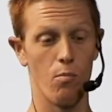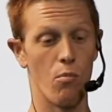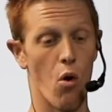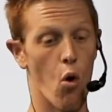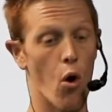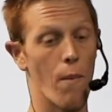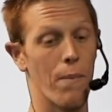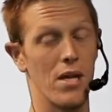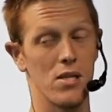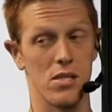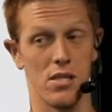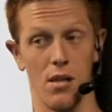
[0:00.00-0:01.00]
more
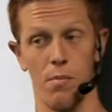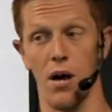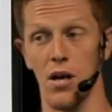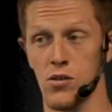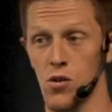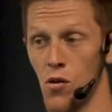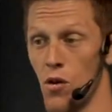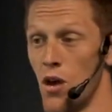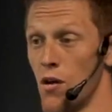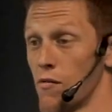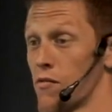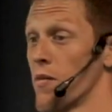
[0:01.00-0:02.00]
pieces of the puzzle
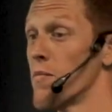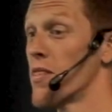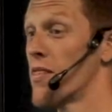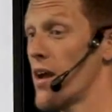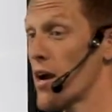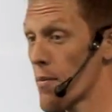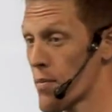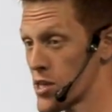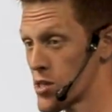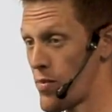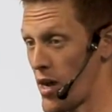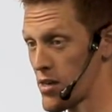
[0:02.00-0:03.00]
from their
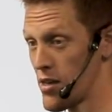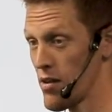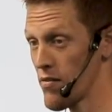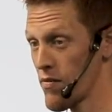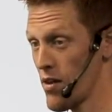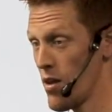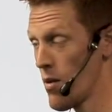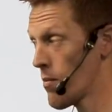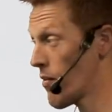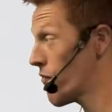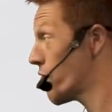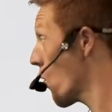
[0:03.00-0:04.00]
perspective
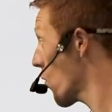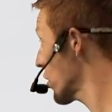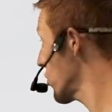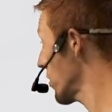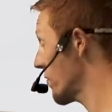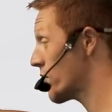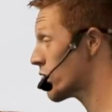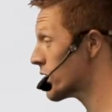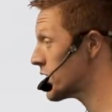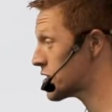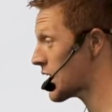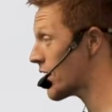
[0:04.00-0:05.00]
before you even
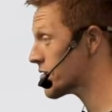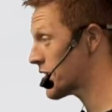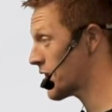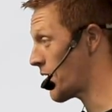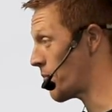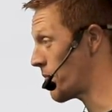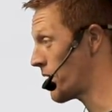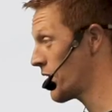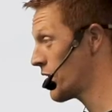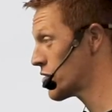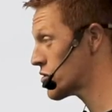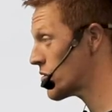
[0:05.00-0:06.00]
reach out to them.
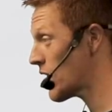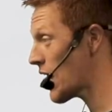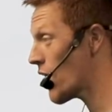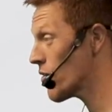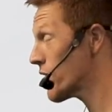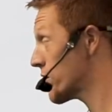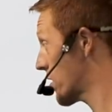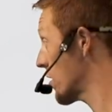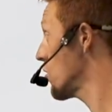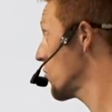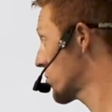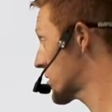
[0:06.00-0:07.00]
So now
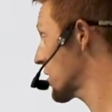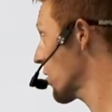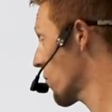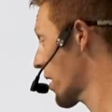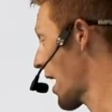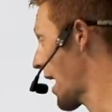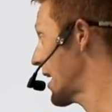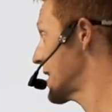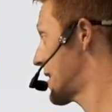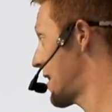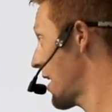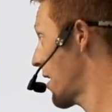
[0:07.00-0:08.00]
you still want to
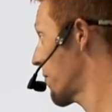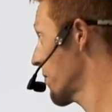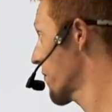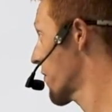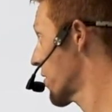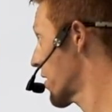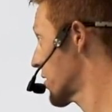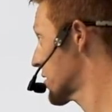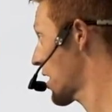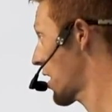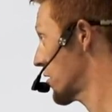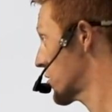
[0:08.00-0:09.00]
ask them for their
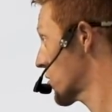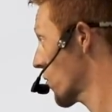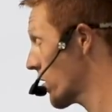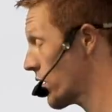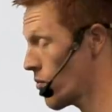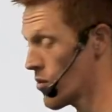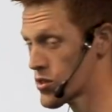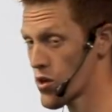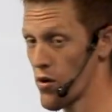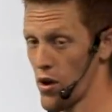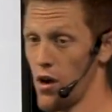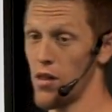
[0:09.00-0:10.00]
side of the story and what's
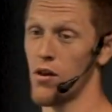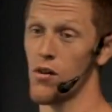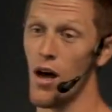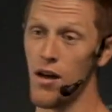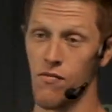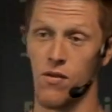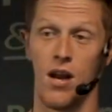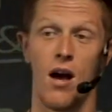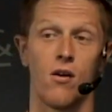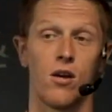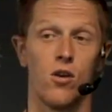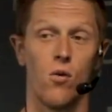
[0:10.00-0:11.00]
going on in their life and
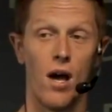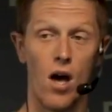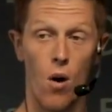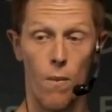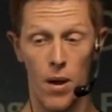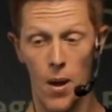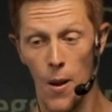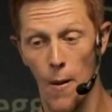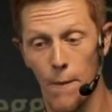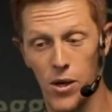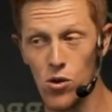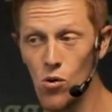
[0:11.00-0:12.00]
how can you help.
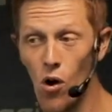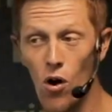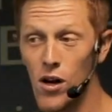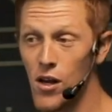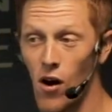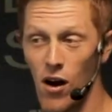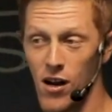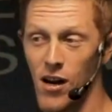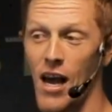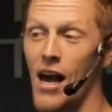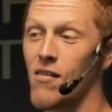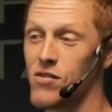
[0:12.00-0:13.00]
But you already are going to
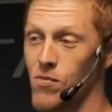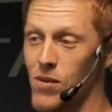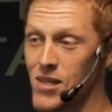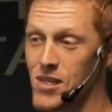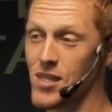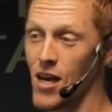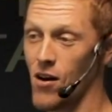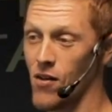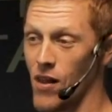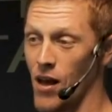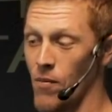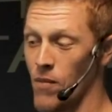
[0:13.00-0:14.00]
have some insight on
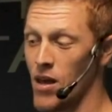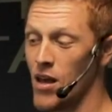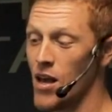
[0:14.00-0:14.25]
them